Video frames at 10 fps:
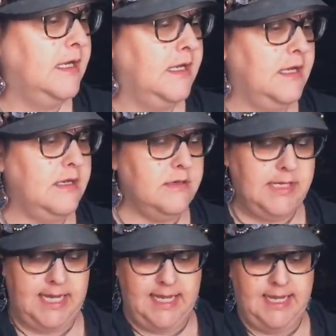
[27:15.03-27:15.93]

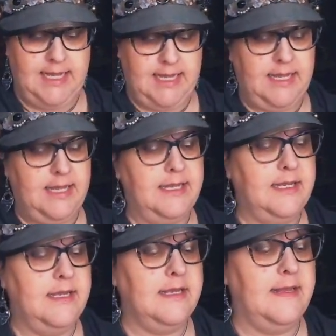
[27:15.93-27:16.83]
Okay,
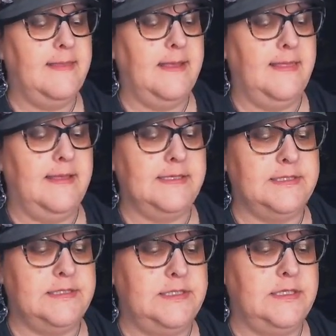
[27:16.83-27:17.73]
and then
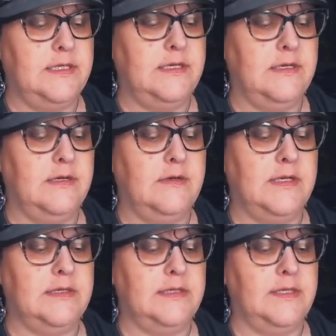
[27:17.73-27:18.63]
let's do
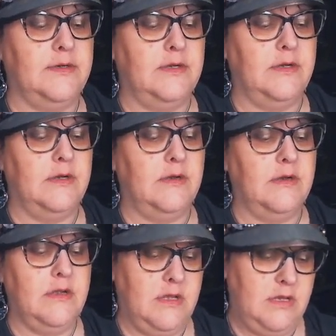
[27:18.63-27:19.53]
a
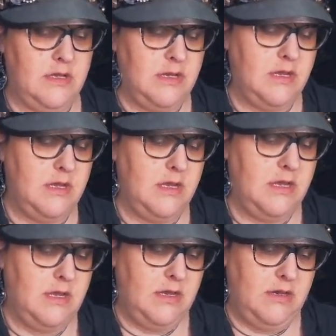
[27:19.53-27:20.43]
little
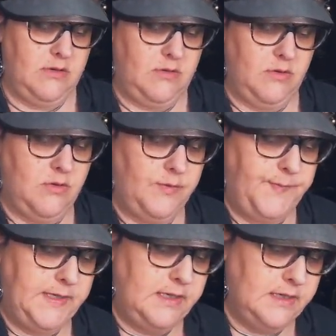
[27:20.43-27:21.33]
gold
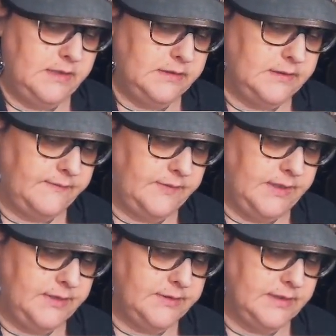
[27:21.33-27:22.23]
piece over
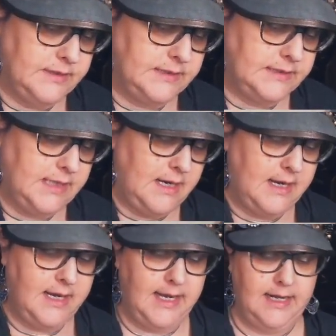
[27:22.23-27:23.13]
here to the
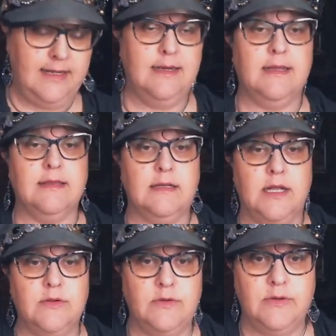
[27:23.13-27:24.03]
side. Look
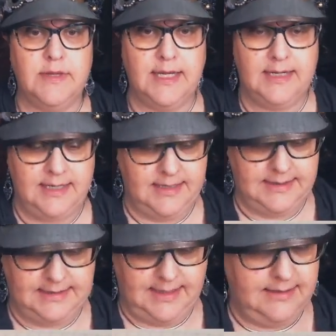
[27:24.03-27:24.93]
how cool that
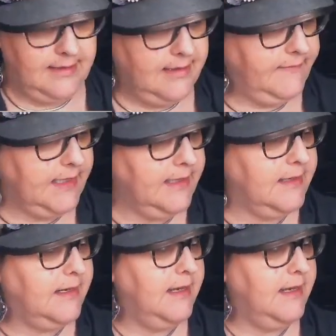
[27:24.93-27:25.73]
is. I love it.